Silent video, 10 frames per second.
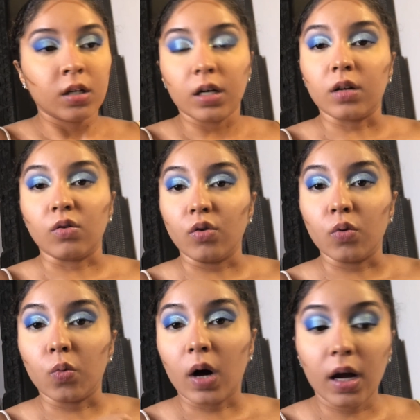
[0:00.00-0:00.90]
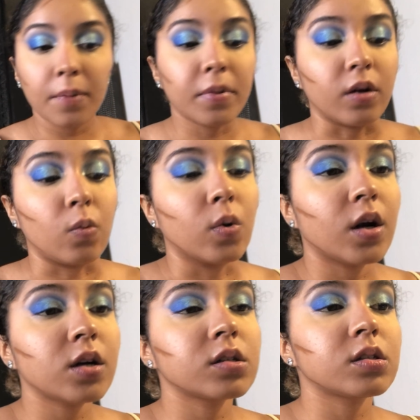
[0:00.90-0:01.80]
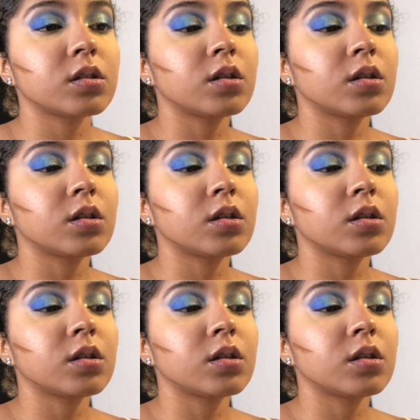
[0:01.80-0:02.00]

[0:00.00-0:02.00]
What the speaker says: I don't know why, but it works.